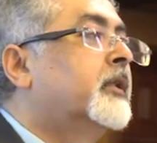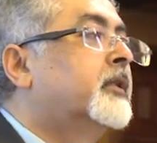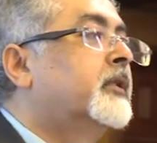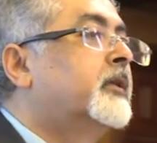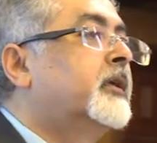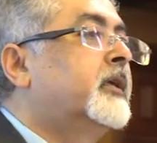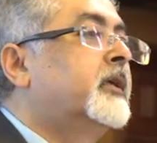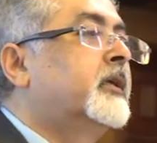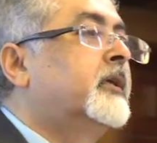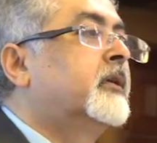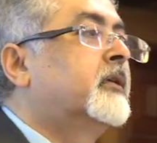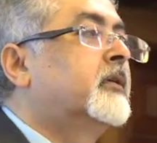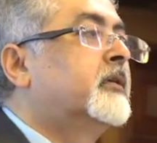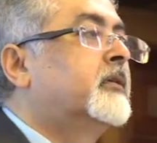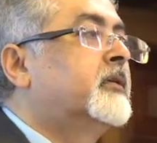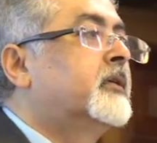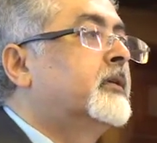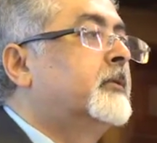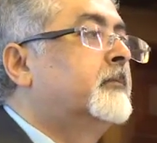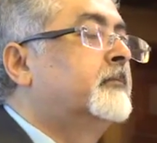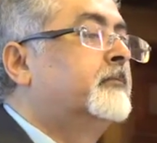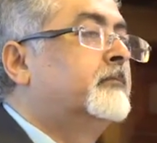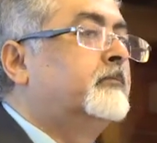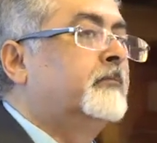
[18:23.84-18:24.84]
the
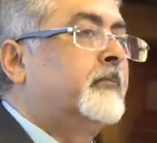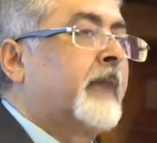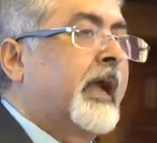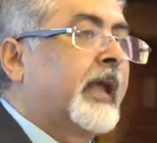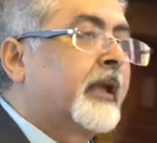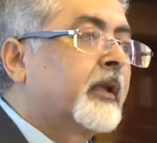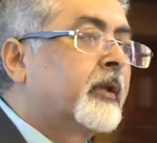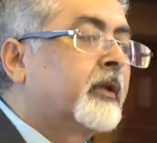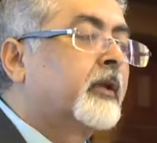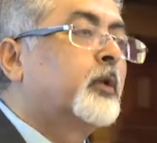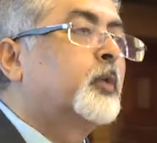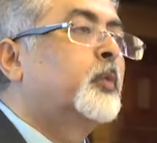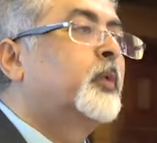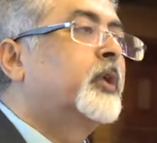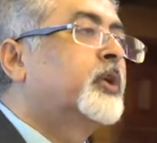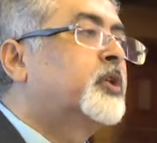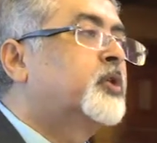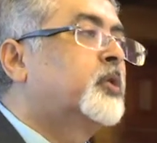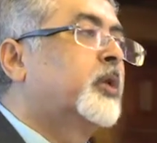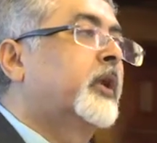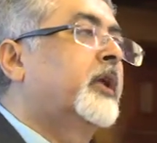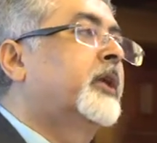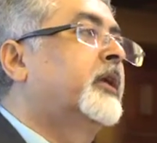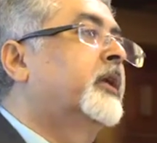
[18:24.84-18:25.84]
manner in
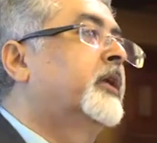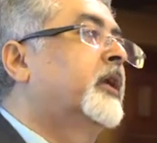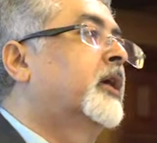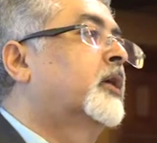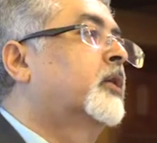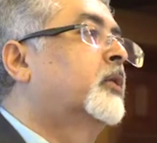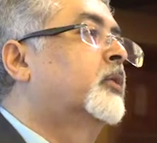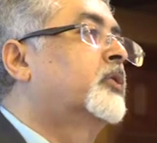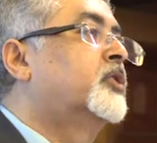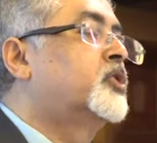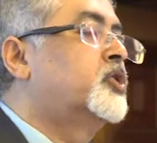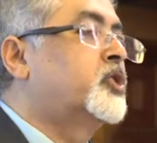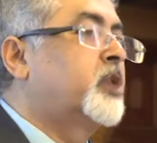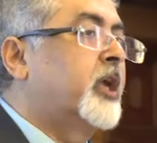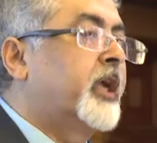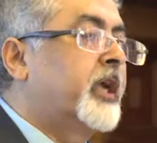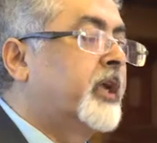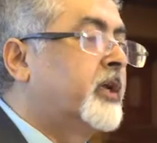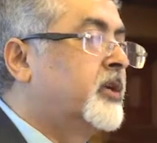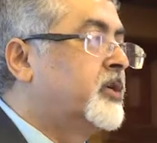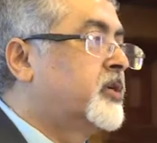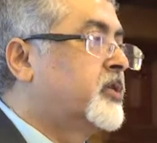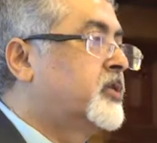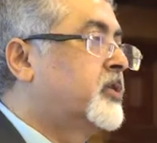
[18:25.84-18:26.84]
which India could
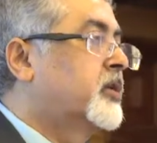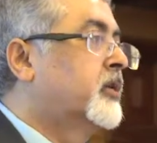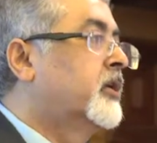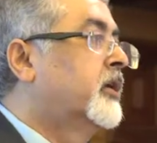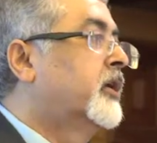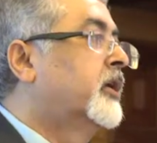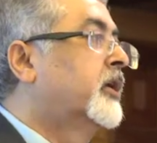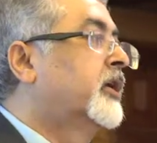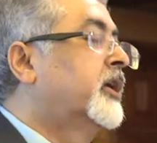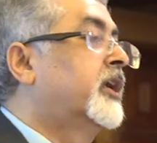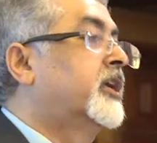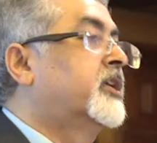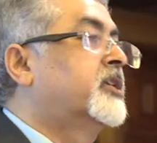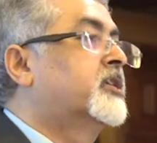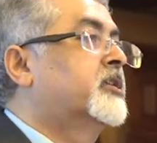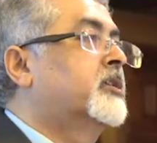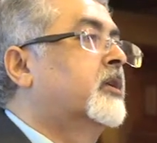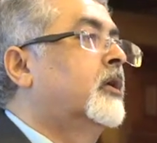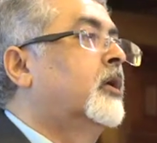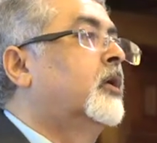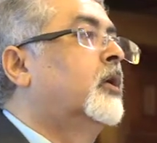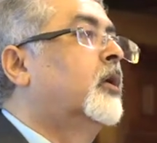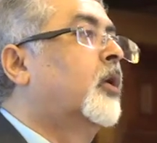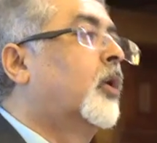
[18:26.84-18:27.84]
change
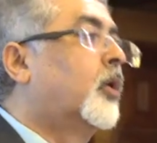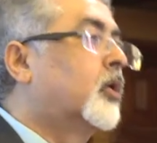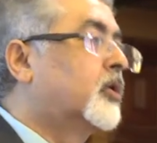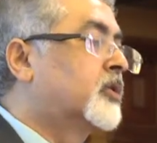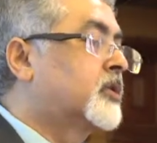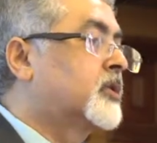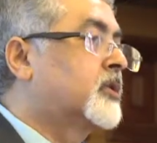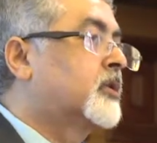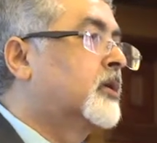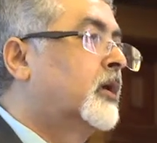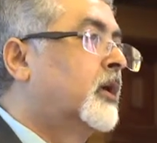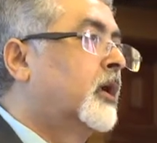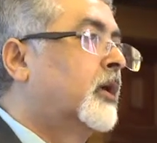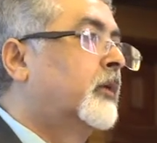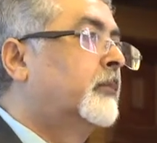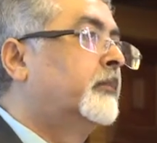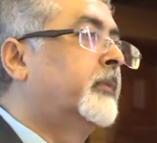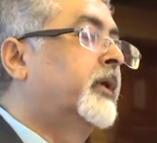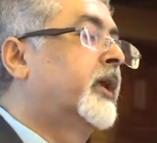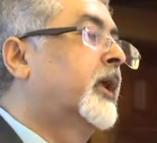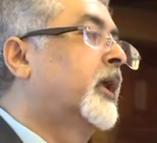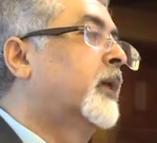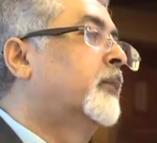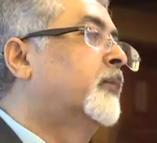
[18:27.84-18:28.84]
its laws
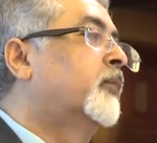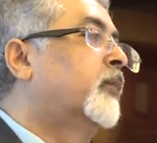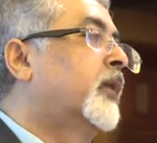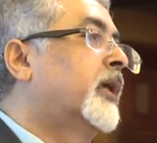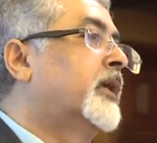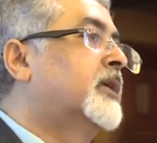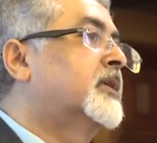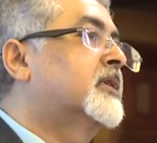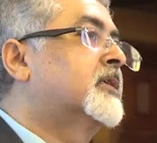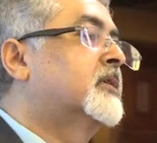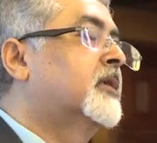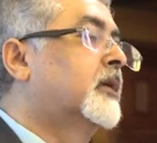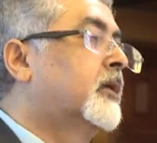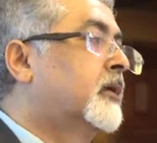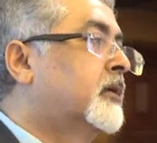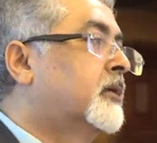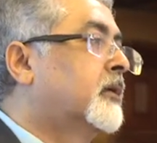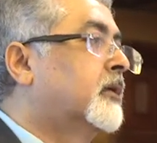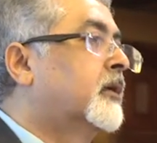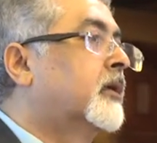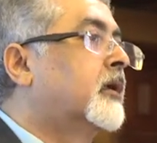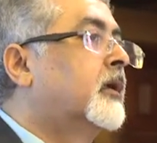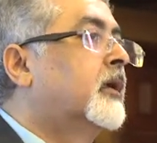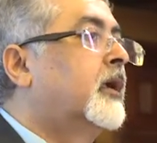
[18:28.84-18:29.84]
became very
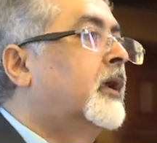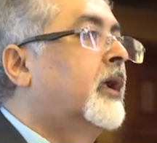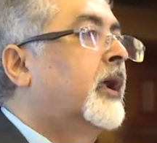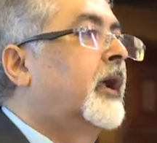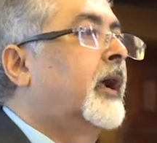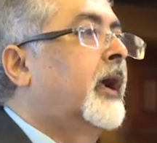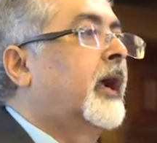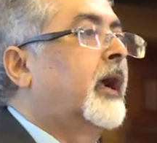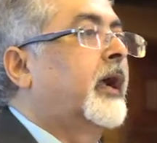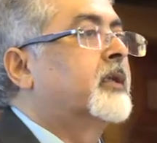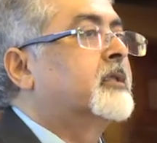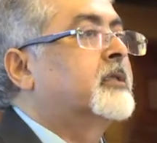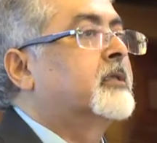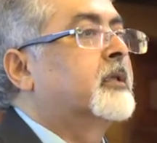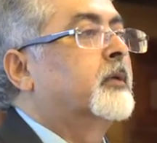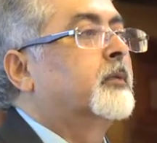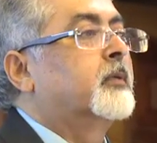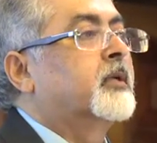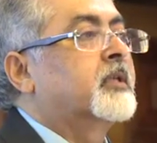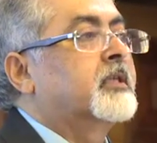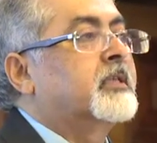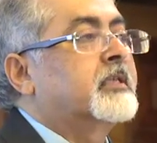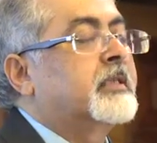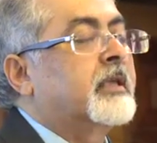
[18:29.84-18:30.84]
stilted, as there
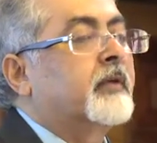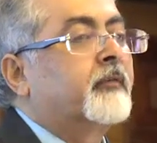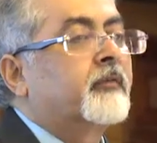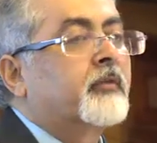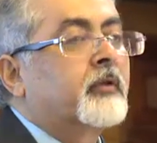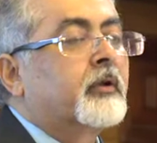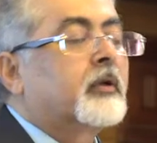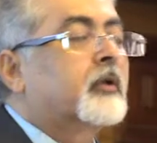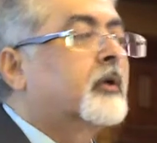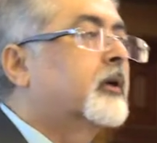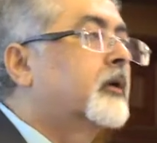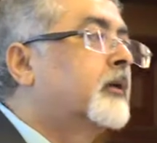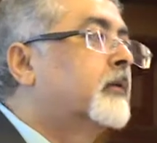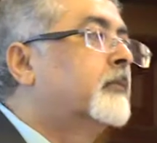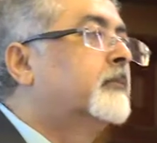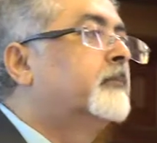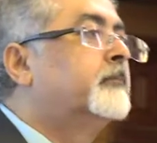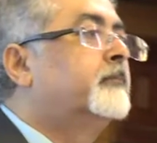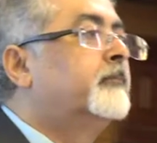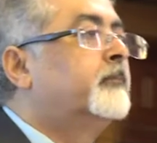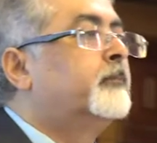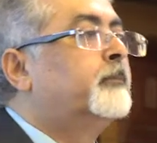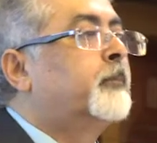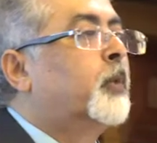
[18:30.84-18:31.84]
were several
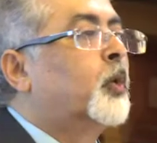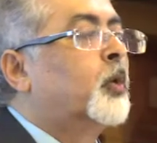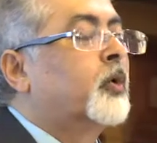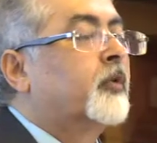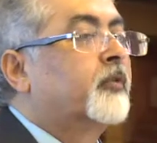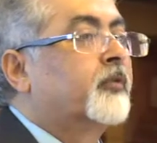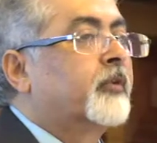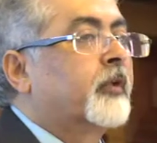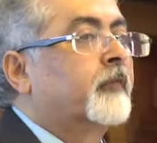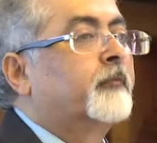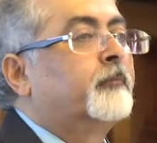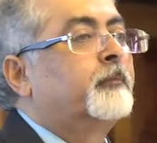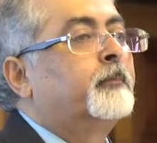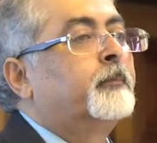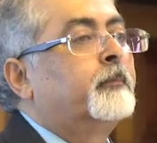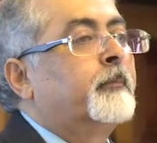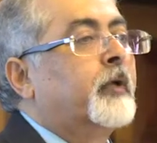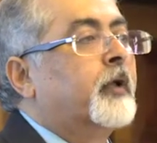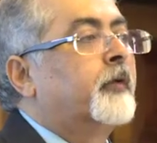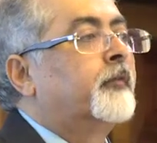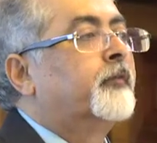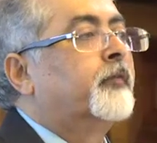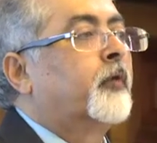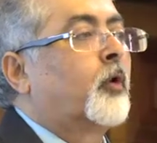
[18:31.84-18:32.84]
pulls and
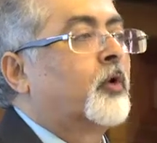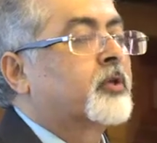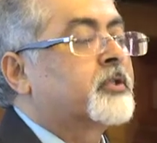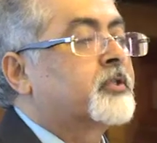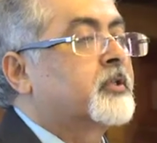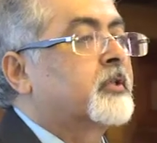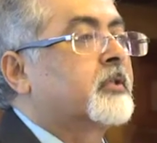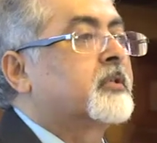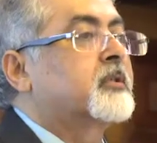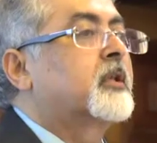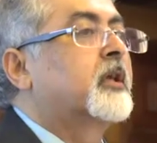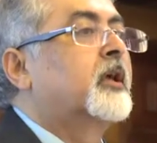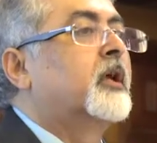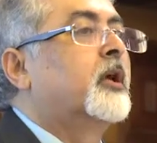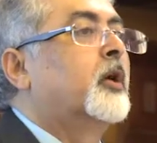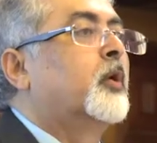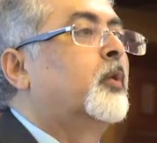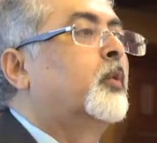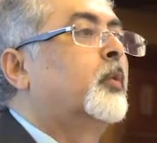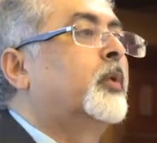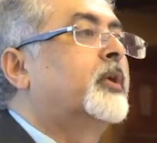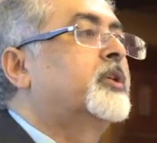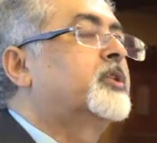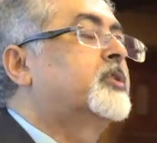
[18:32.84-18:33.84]
forces
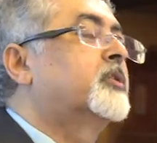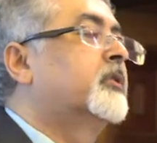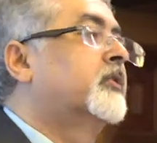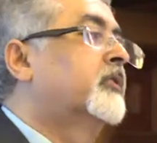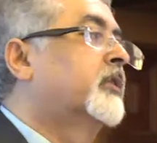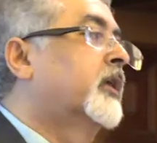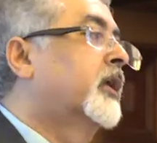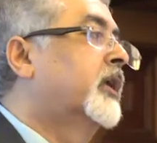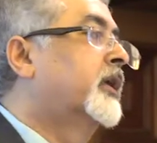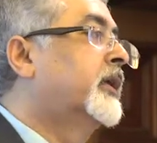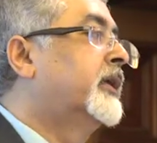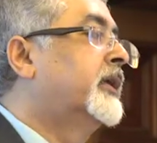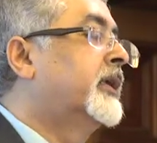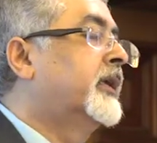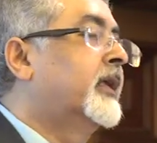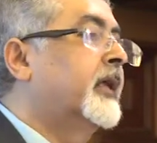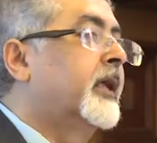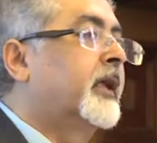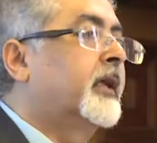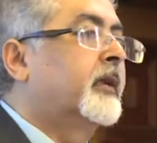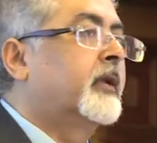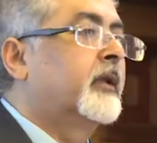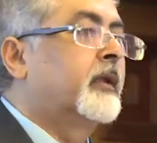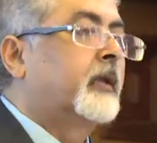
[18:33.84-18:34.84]
which really
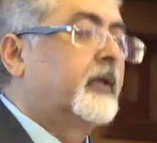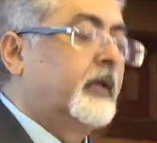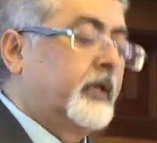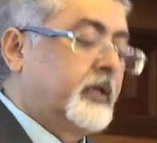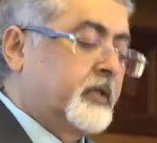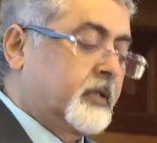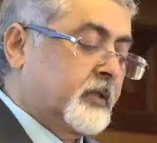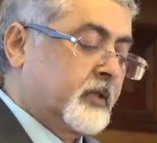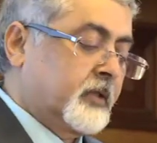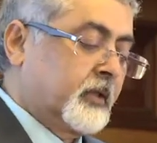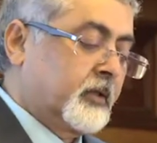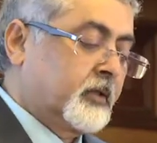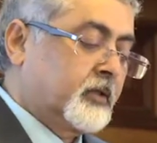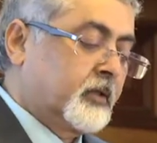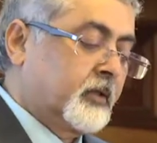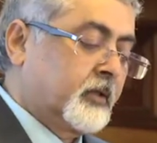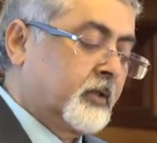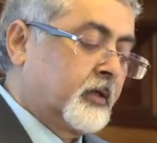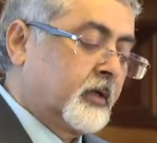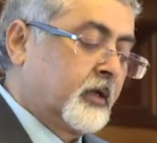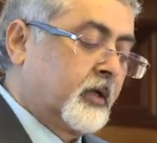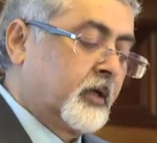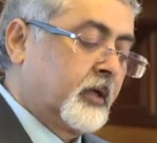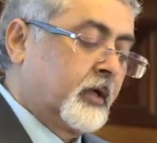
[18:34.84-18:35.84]
delayed
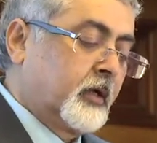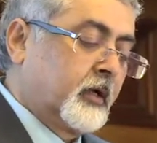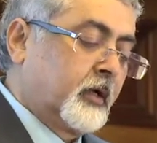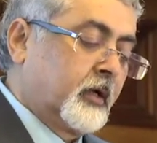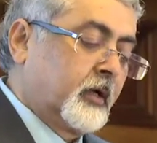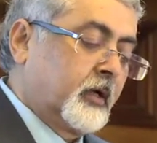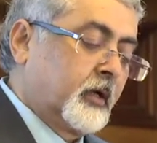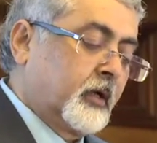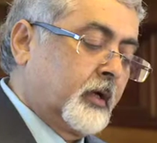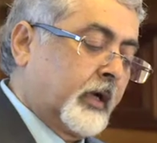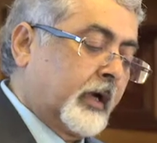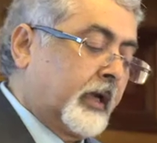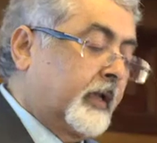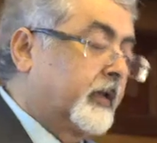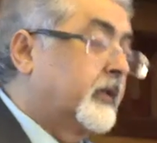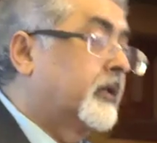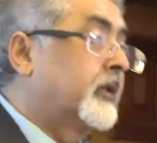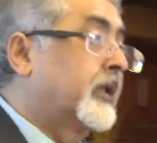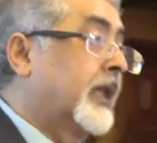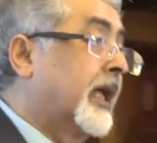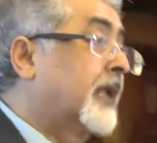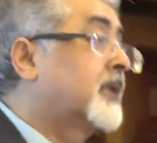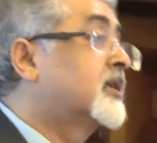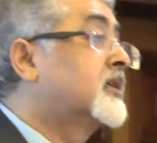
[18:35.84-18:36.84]
legislation. And
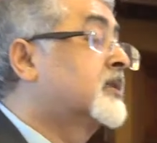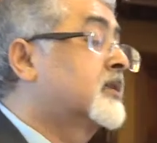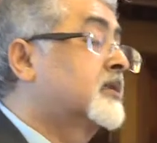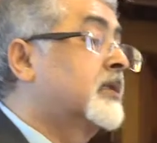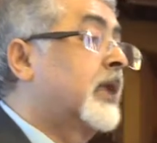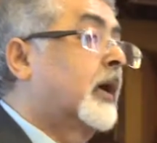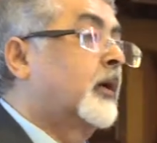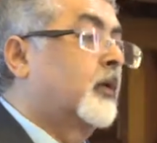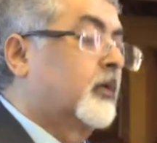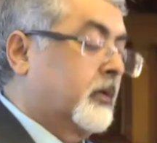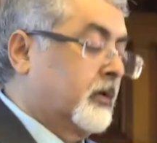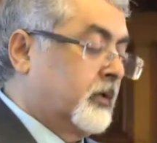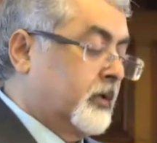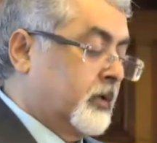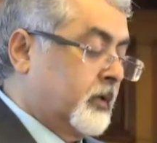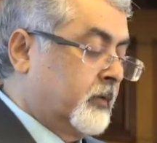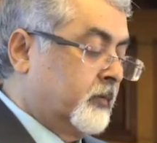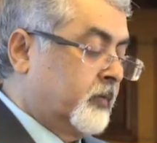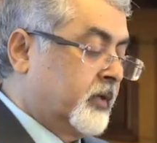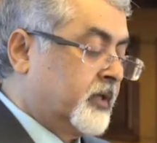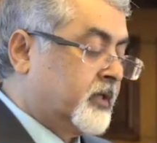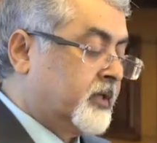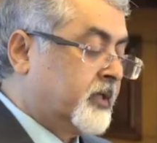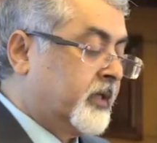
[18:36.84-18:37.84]
that is now,
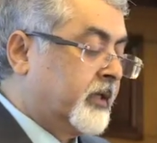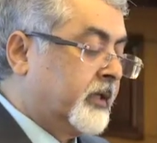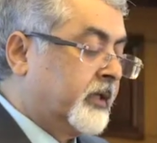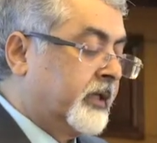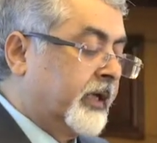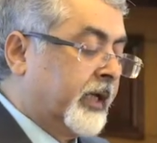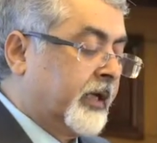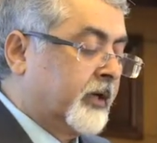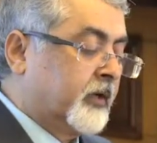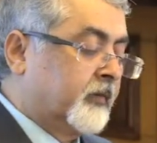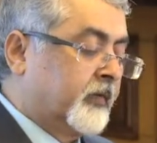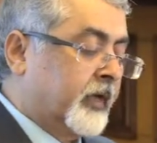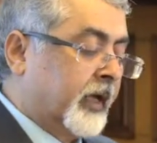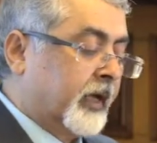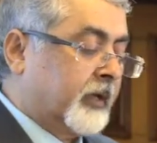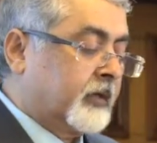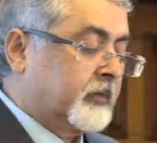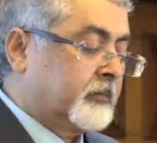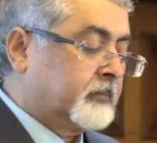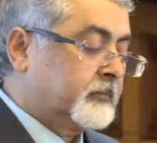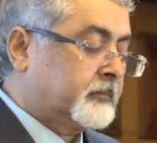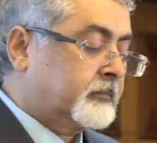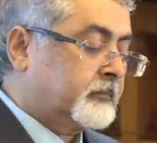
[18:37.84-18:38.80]
we're seeing the end of that.